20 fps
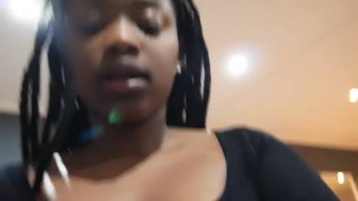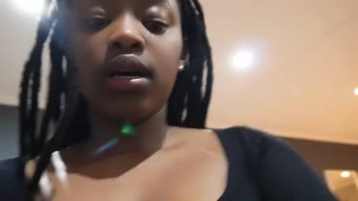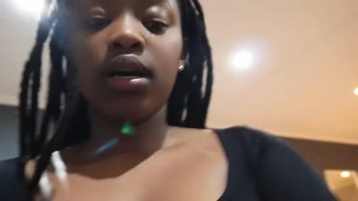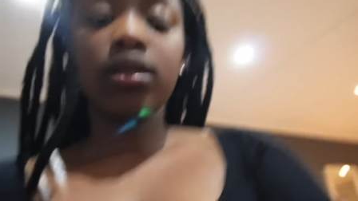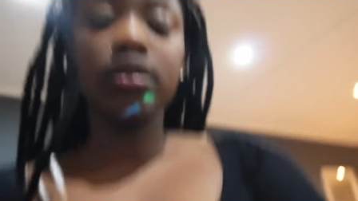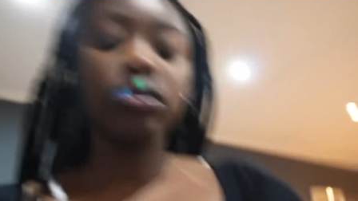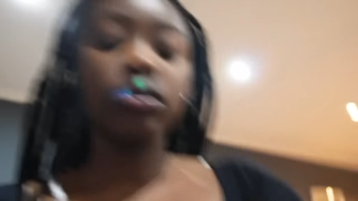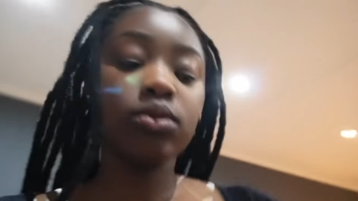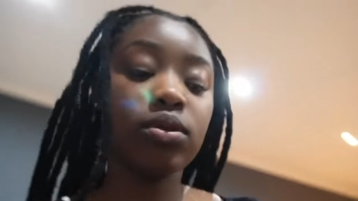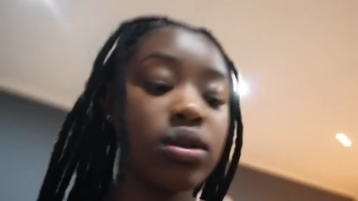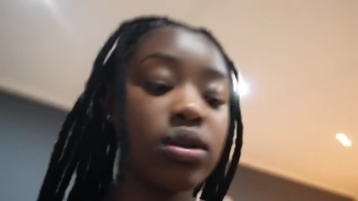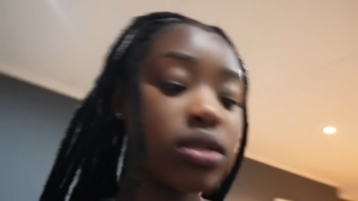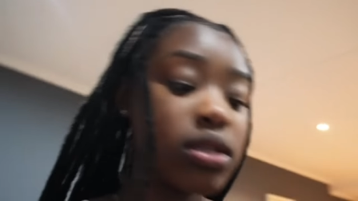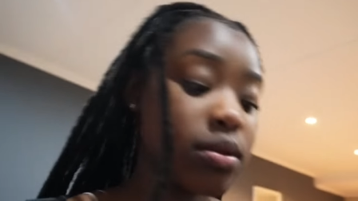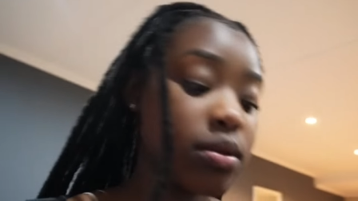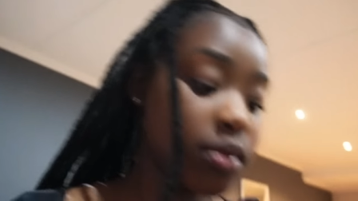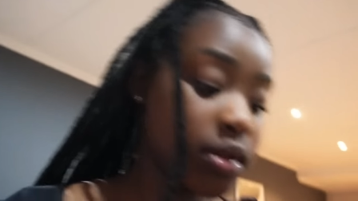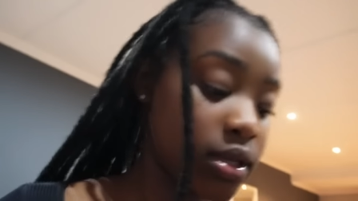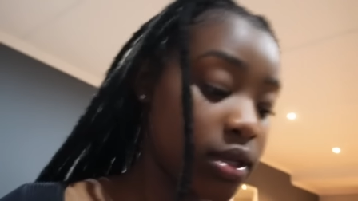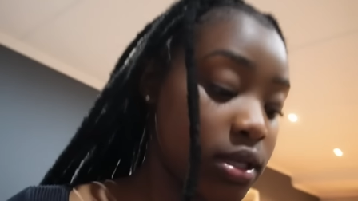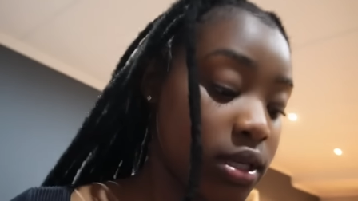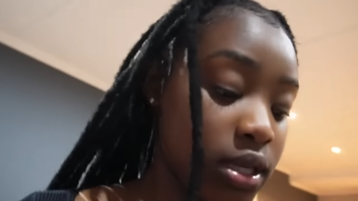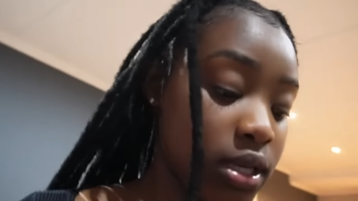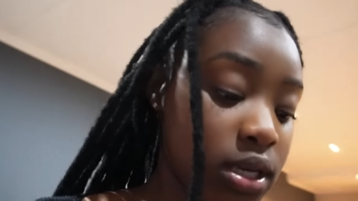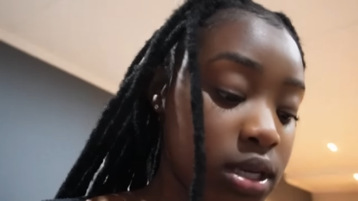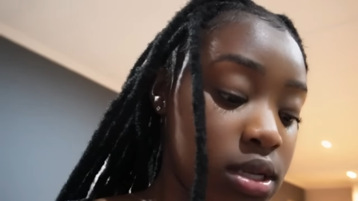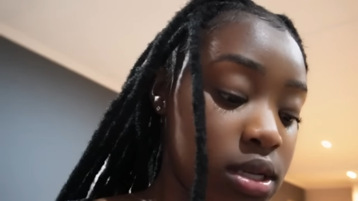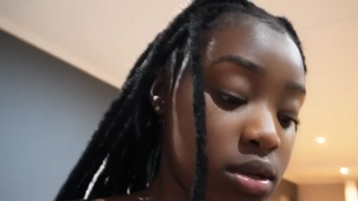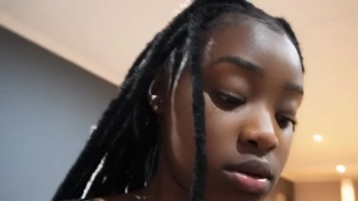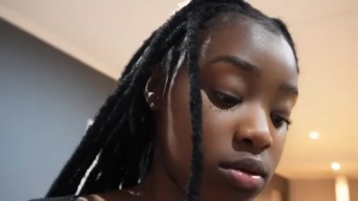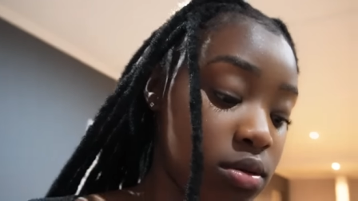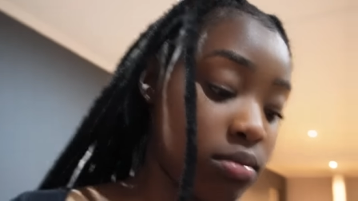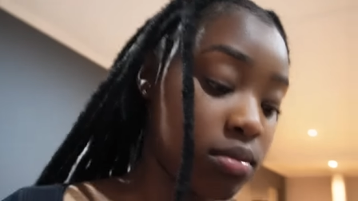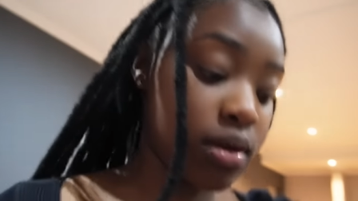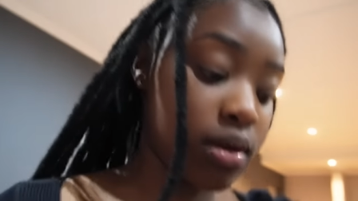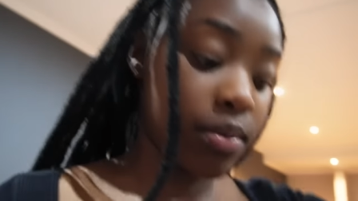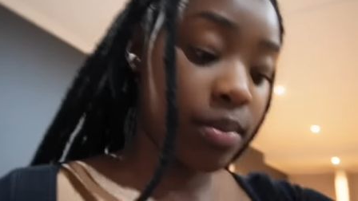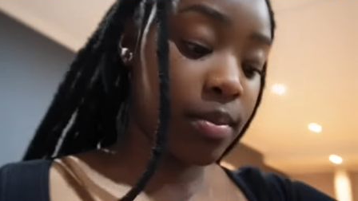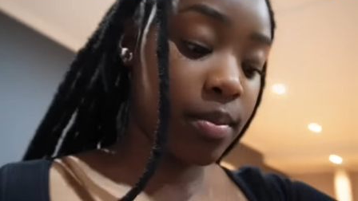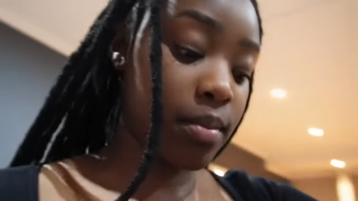I just ordered something to eat.
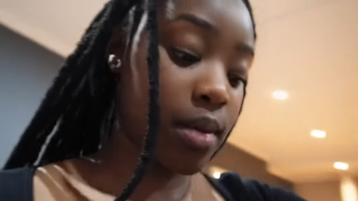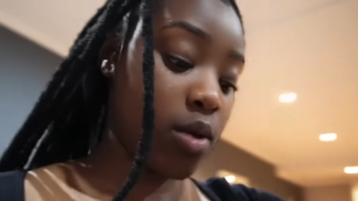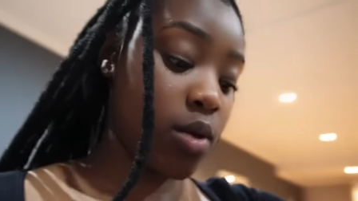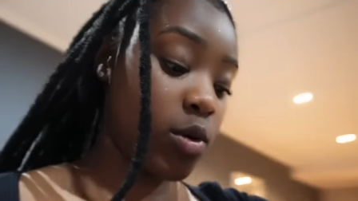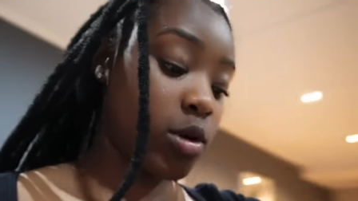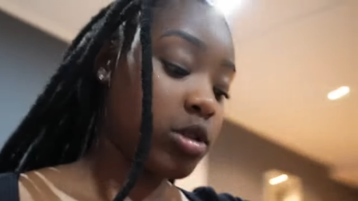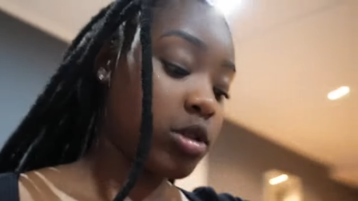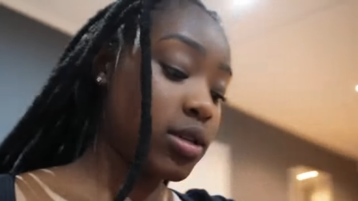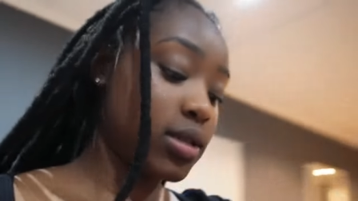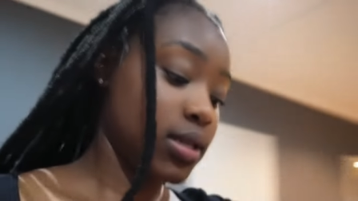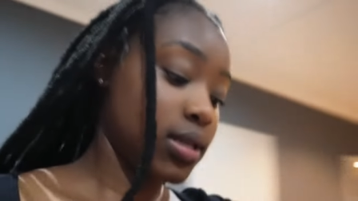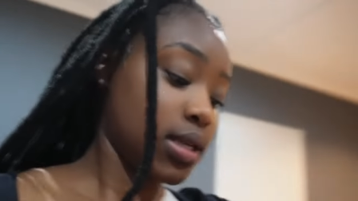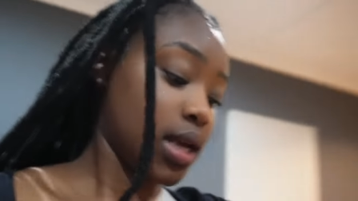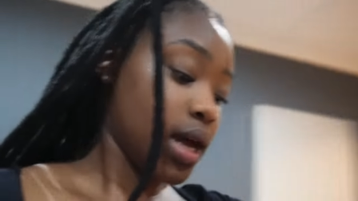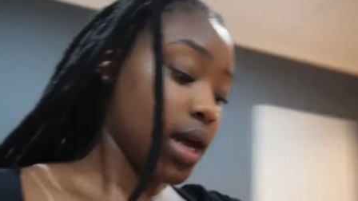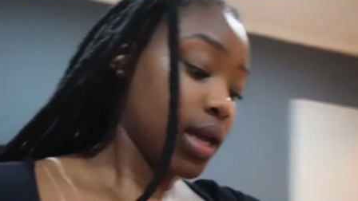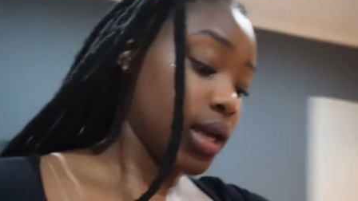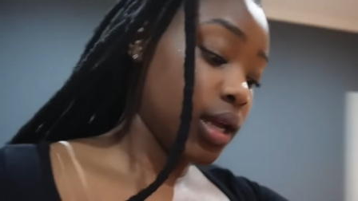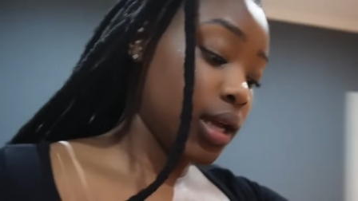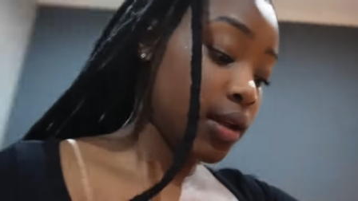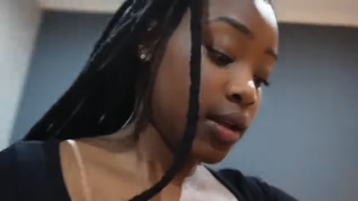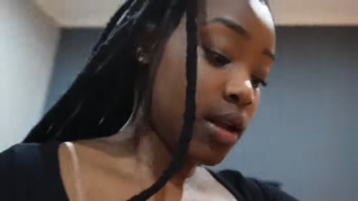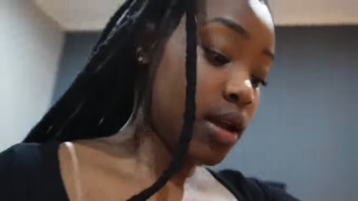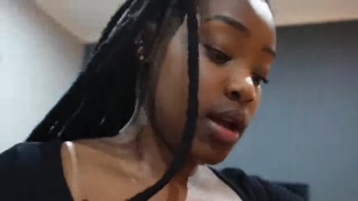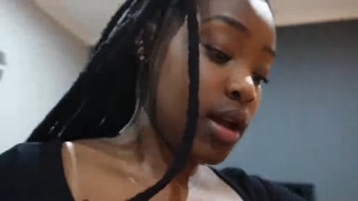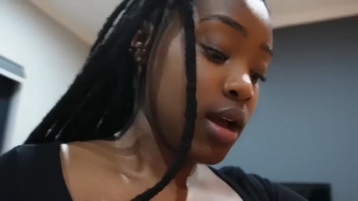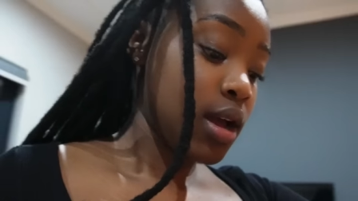My my watch is dying.